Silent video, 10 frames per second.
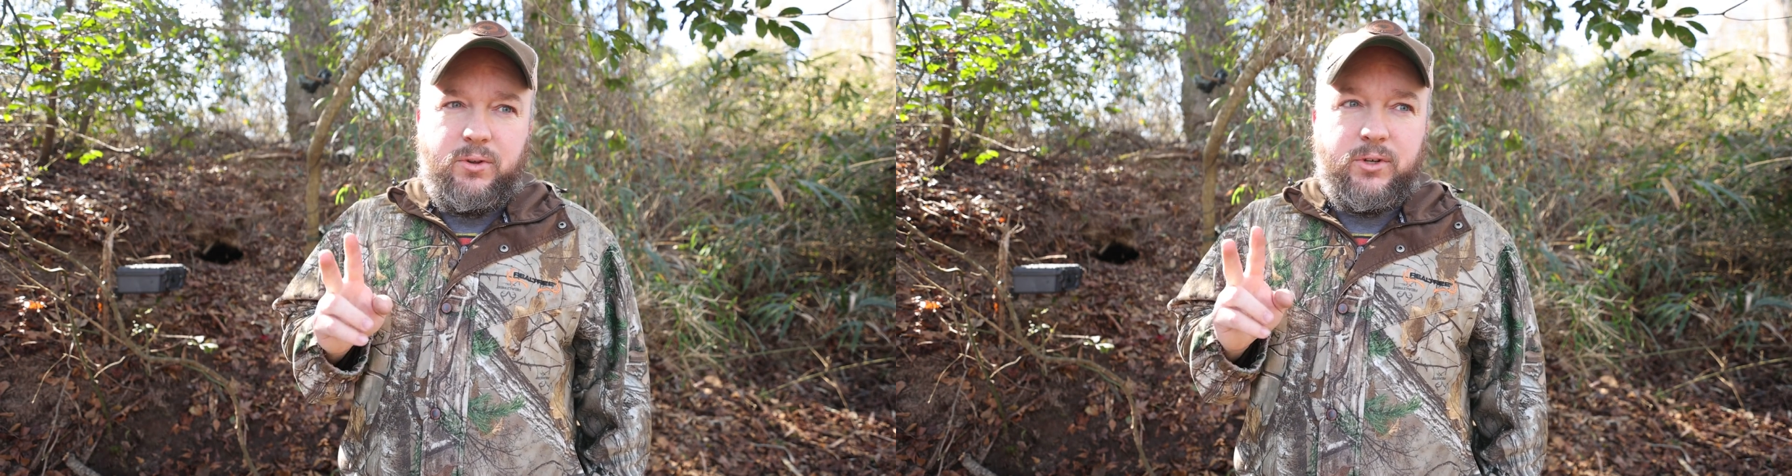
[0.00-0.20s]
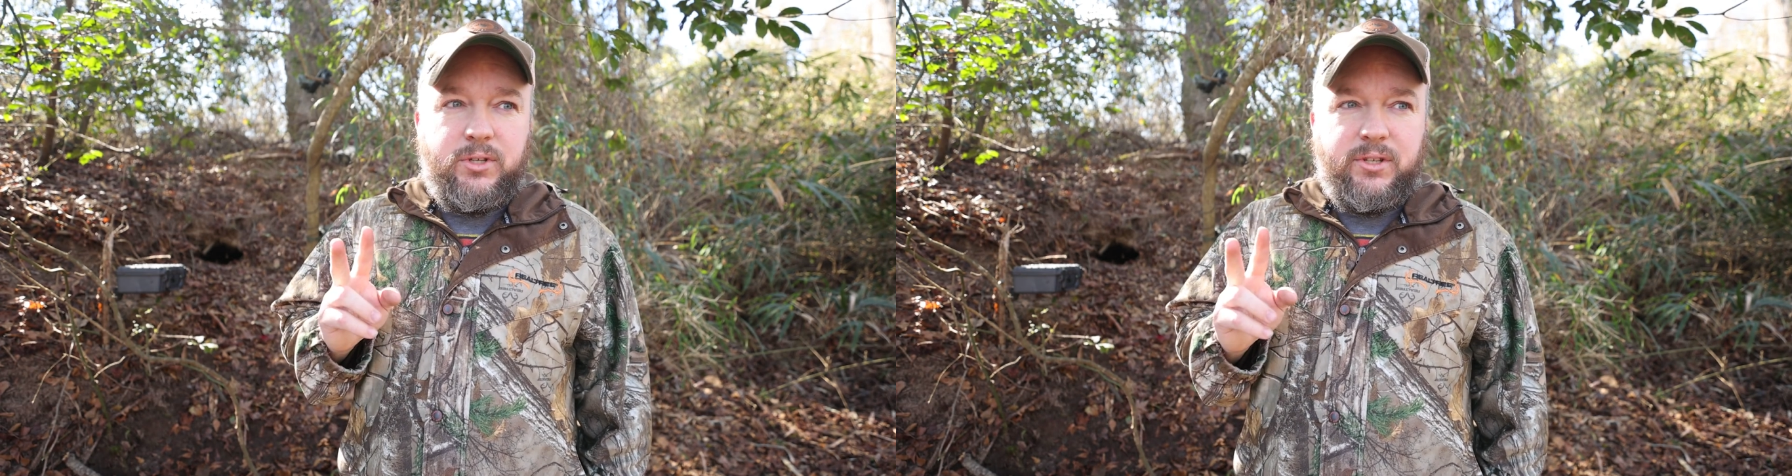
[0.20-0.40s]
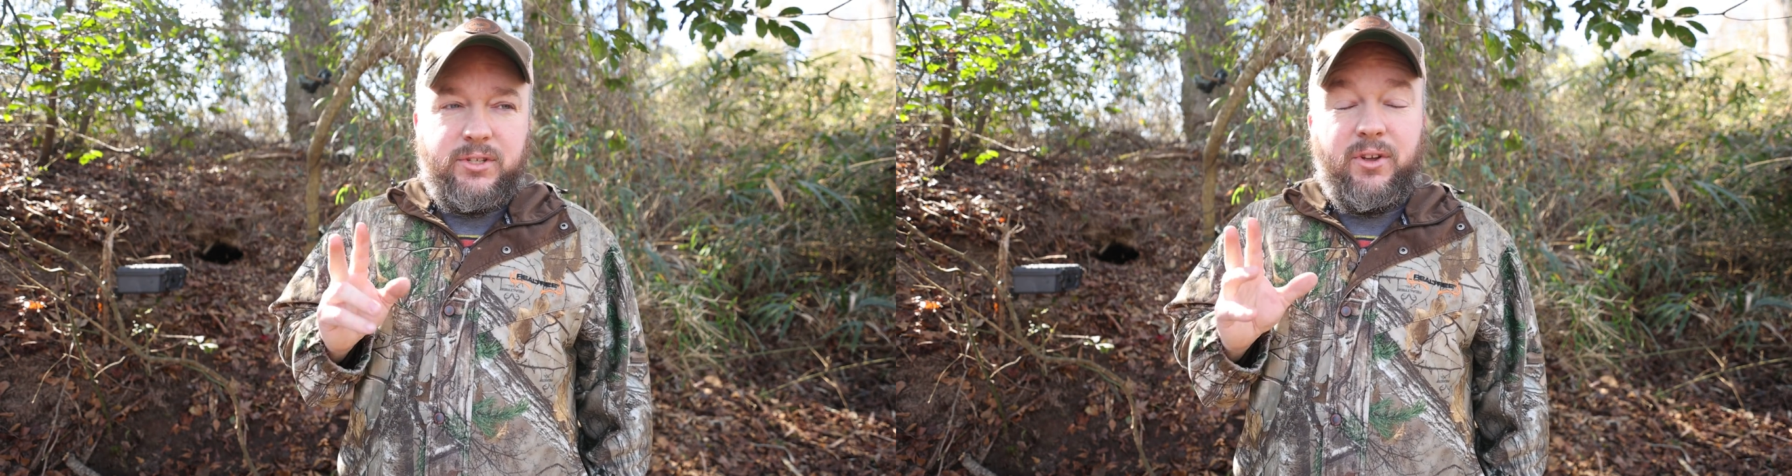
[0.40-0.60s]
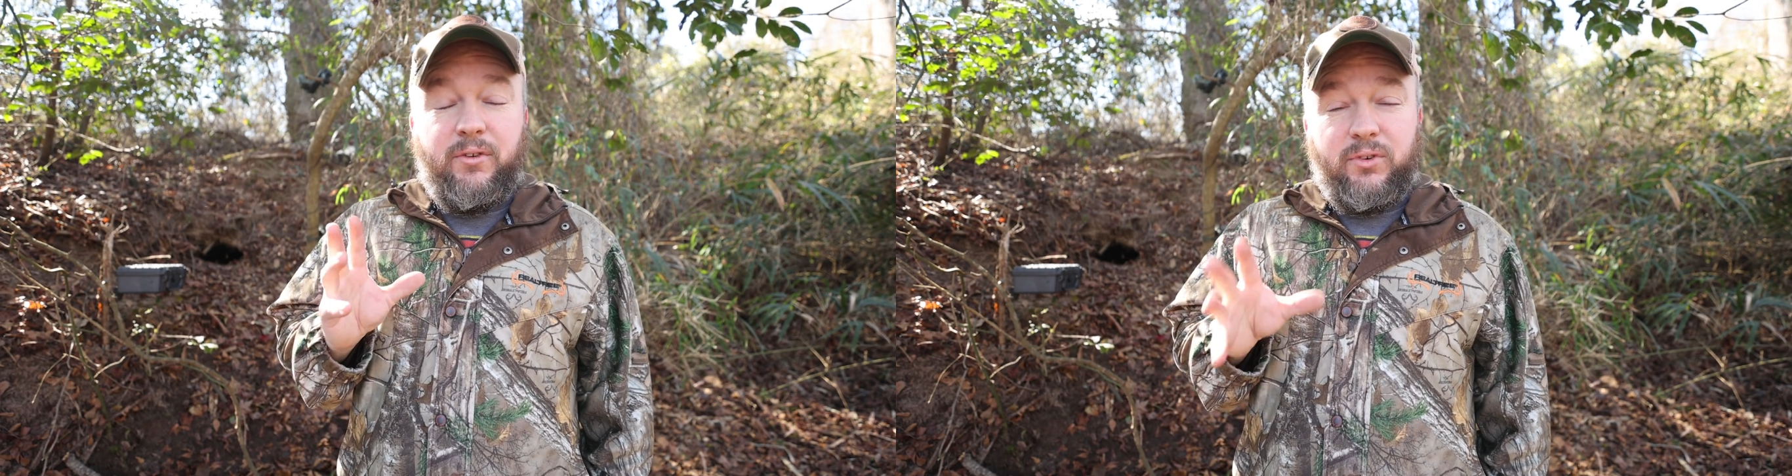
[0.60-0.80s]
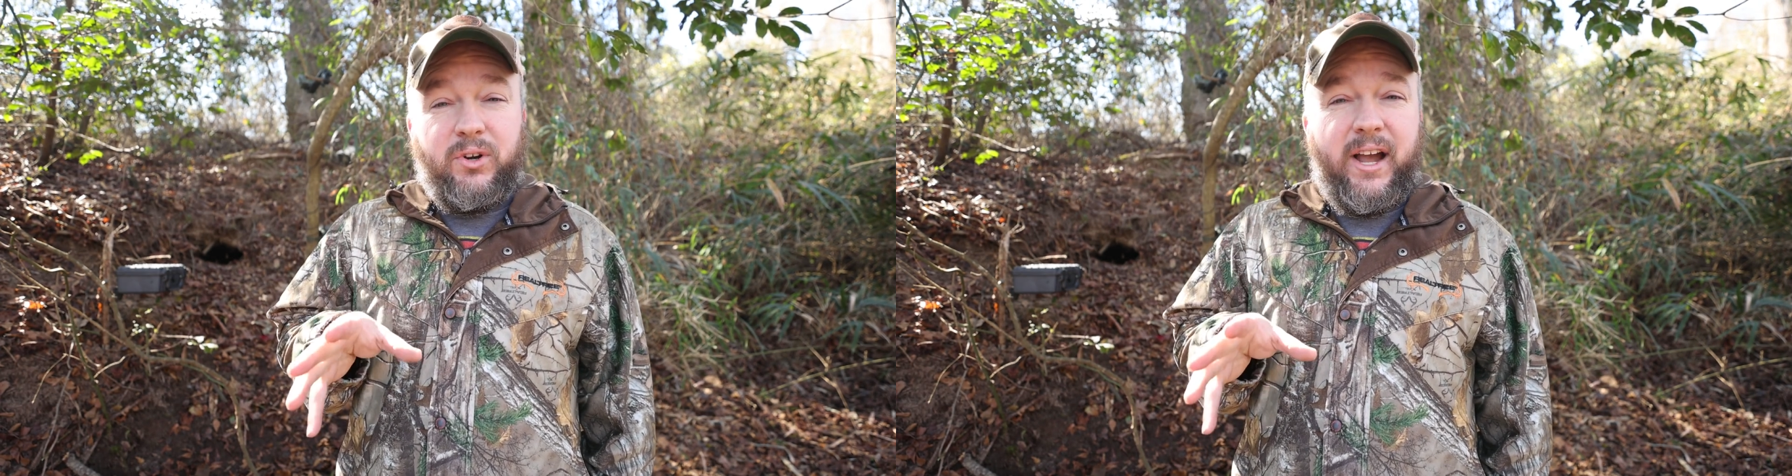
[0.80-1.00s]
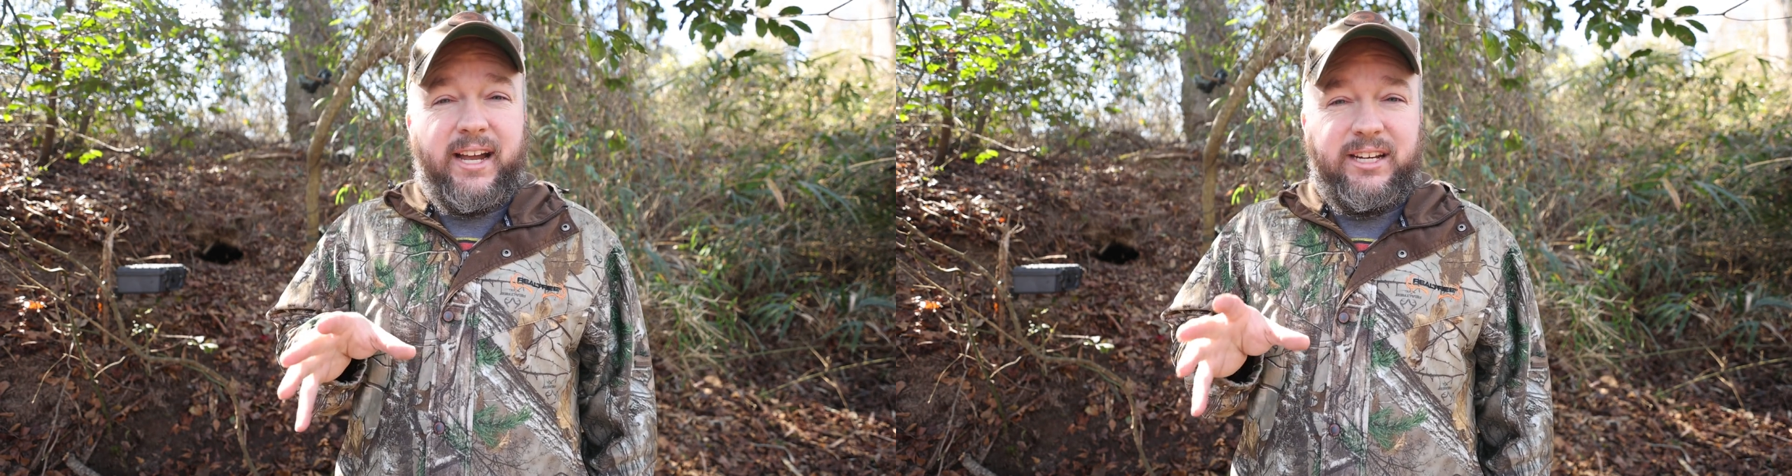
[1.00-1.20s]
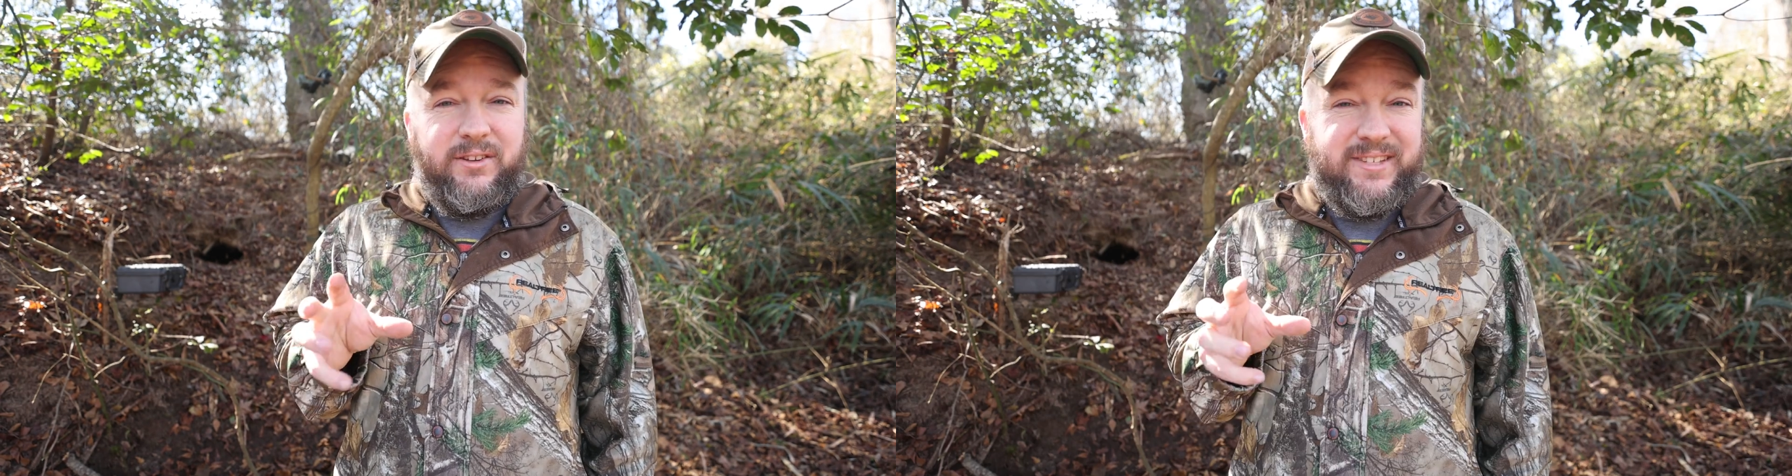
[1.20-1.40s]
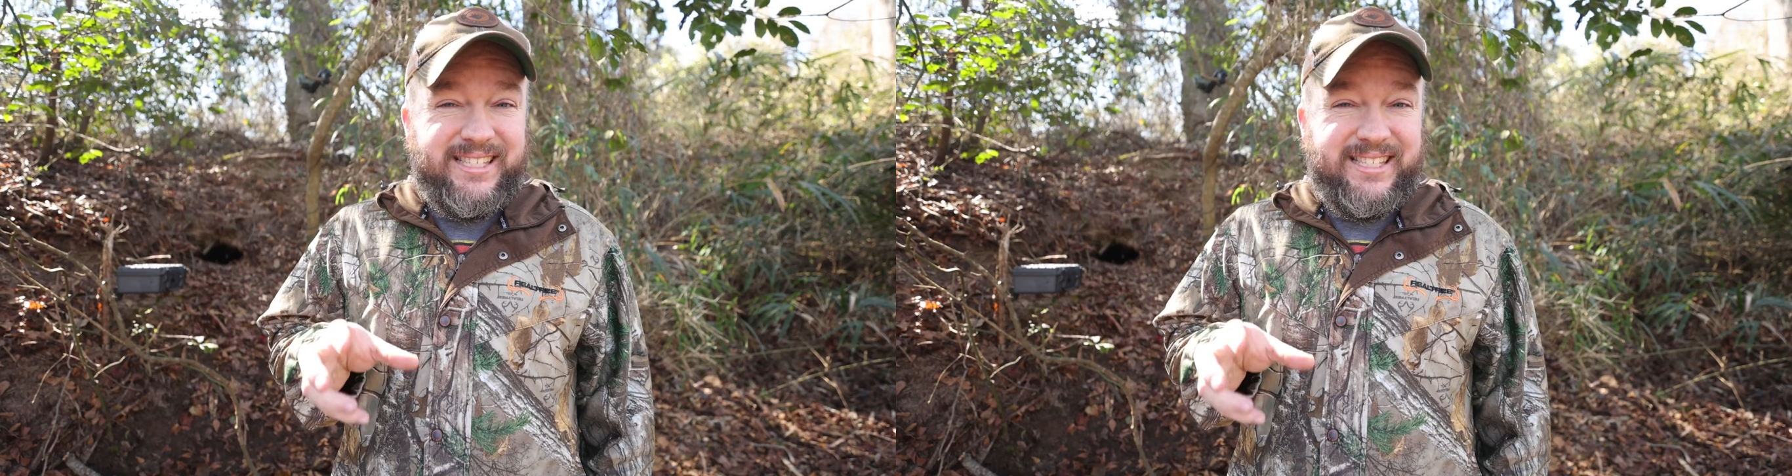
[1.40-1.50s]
there's a variety of